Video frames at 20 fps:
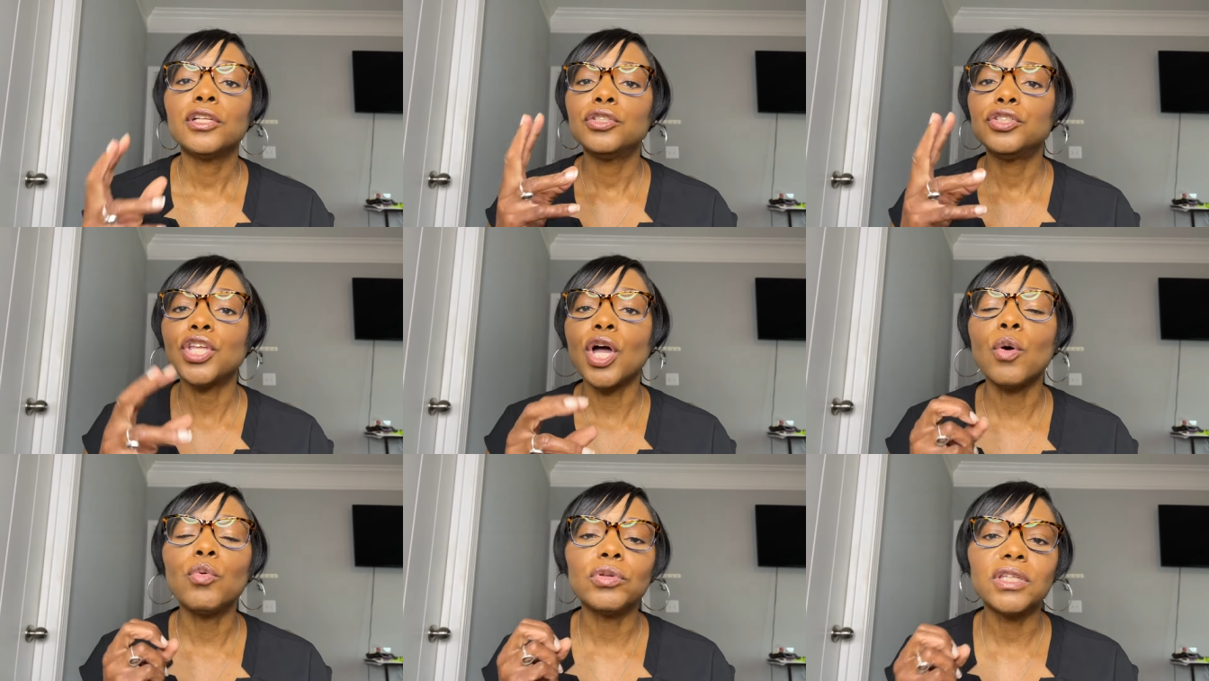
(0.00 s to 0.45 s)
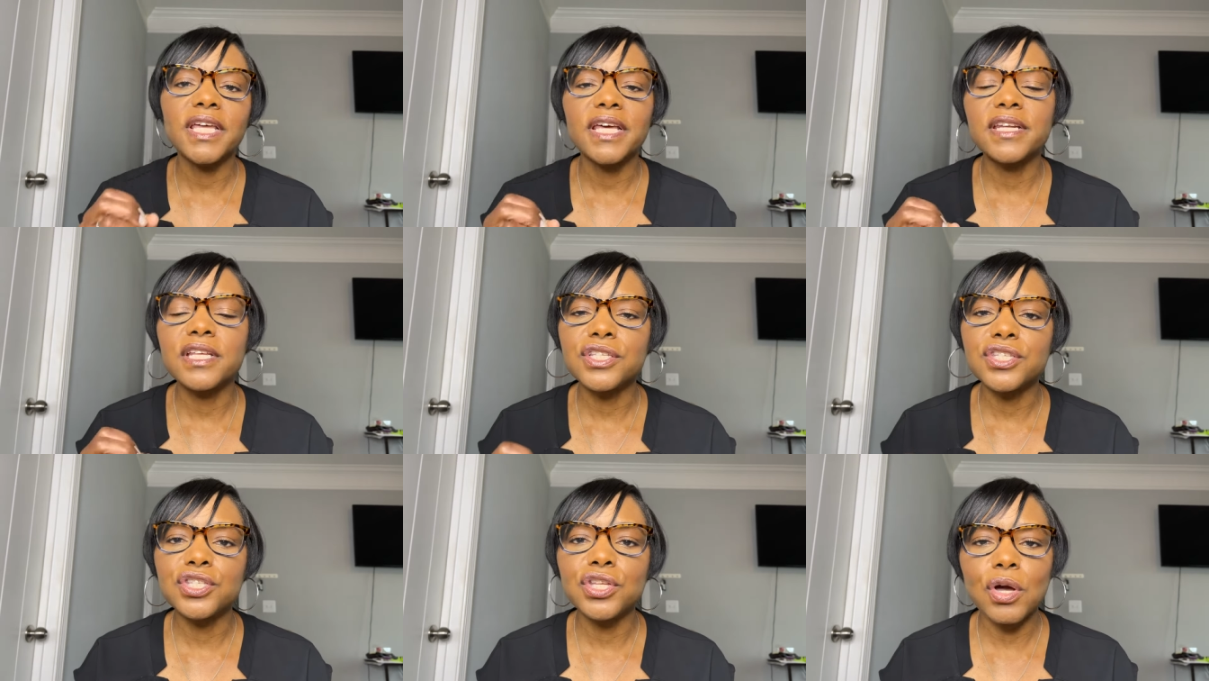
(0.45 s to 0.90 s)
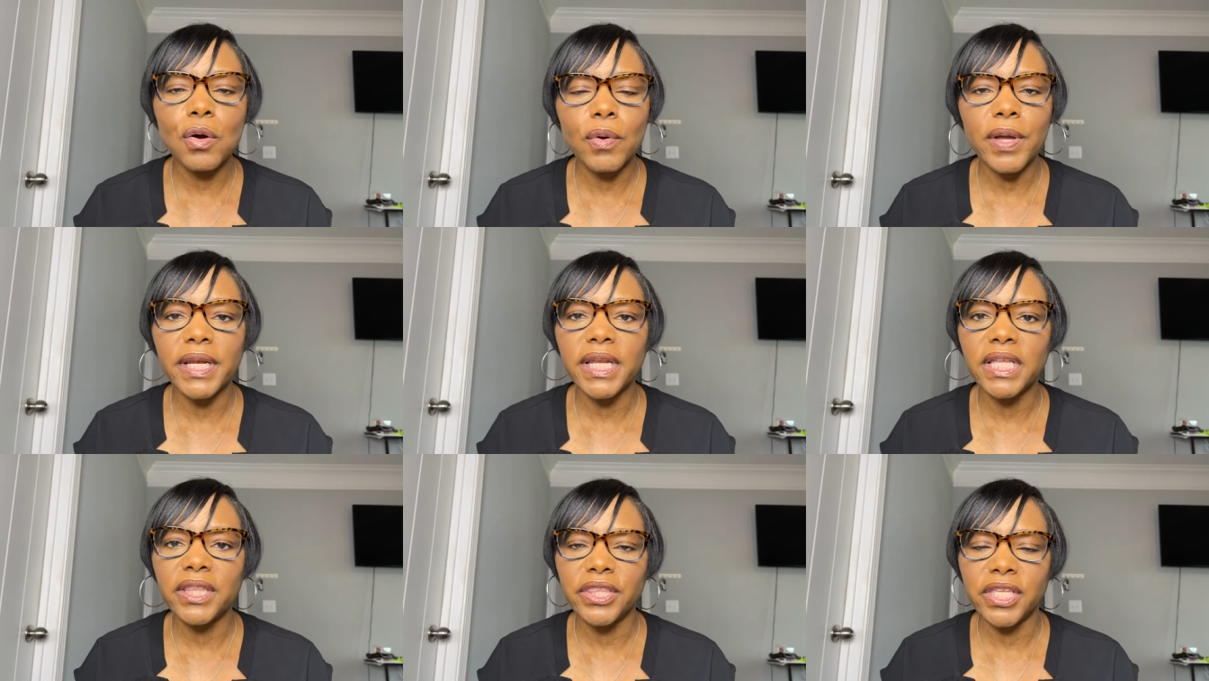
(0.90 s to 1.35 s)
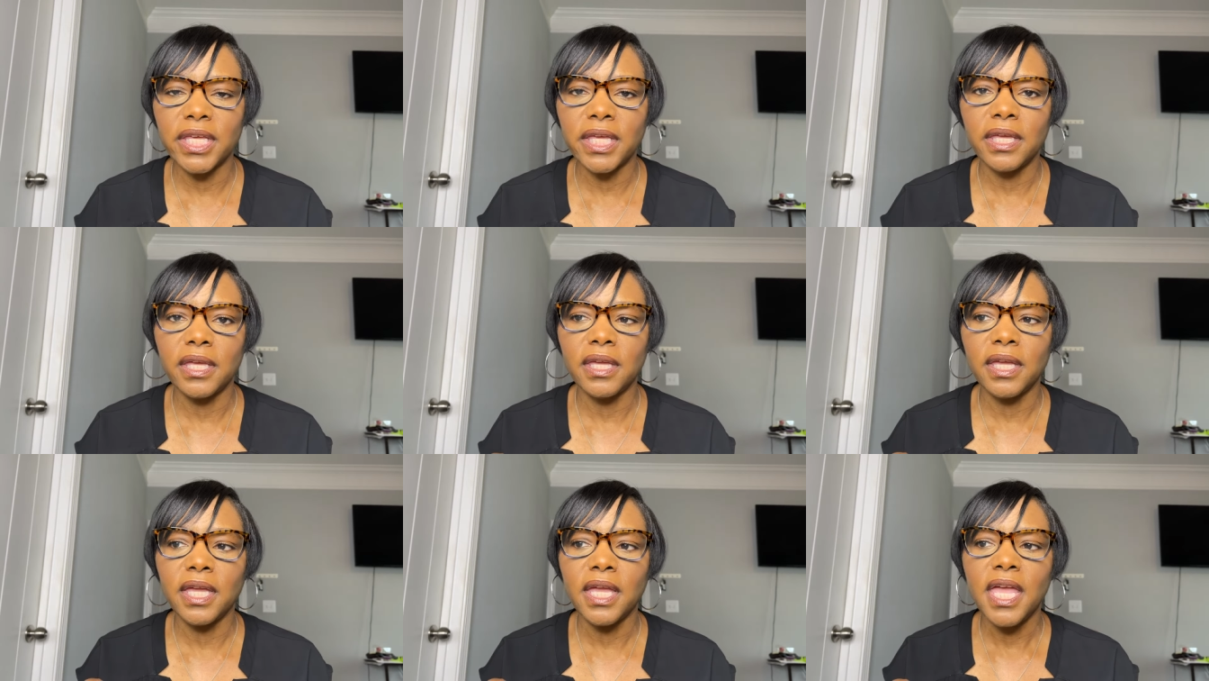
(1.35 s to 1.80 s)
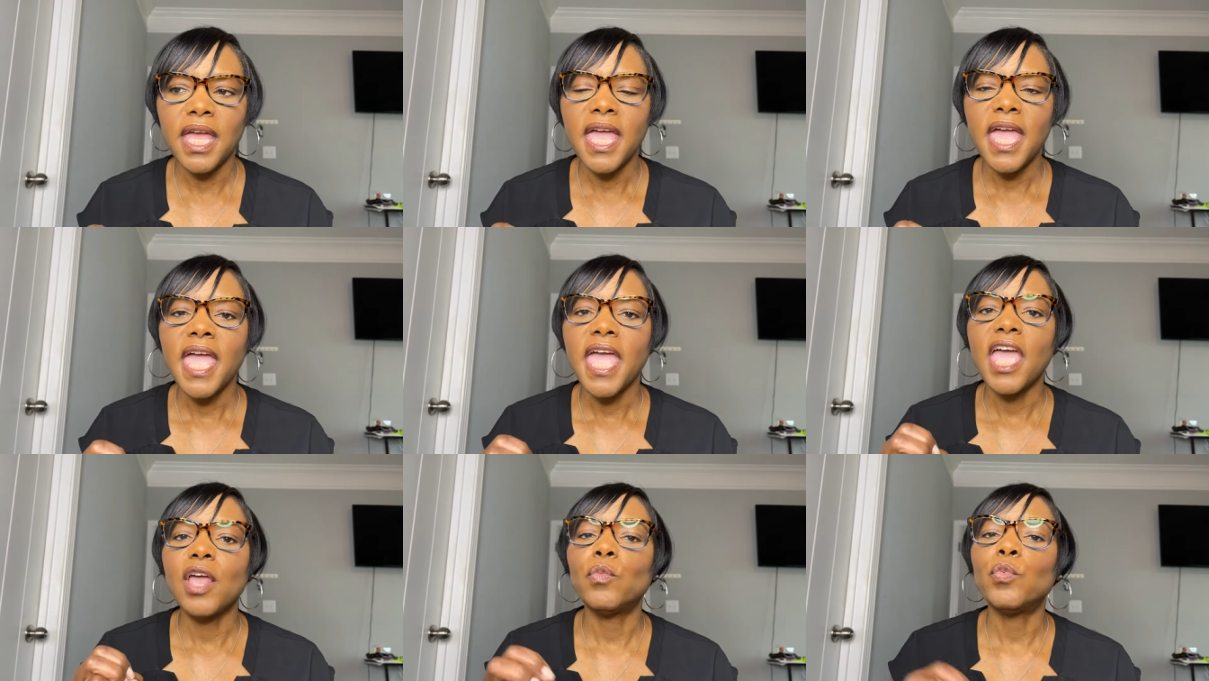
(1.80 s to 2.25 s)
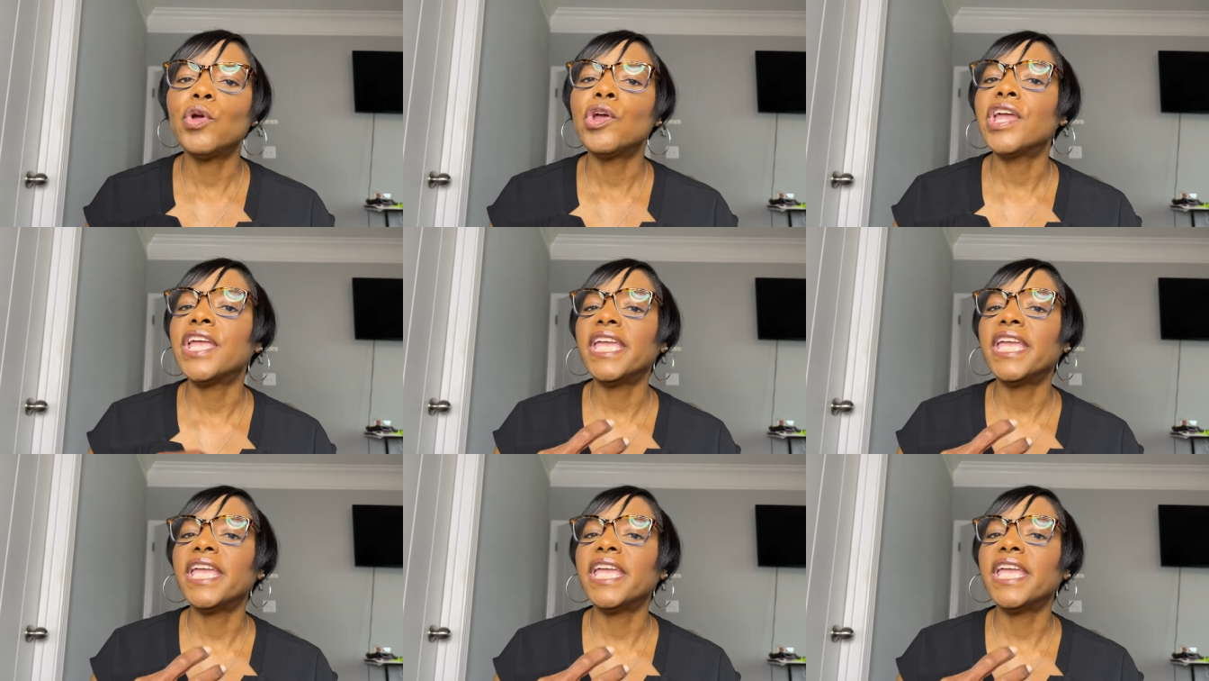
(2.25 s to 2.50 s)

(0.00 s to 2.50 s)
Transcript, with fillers: don't let us know anything and we're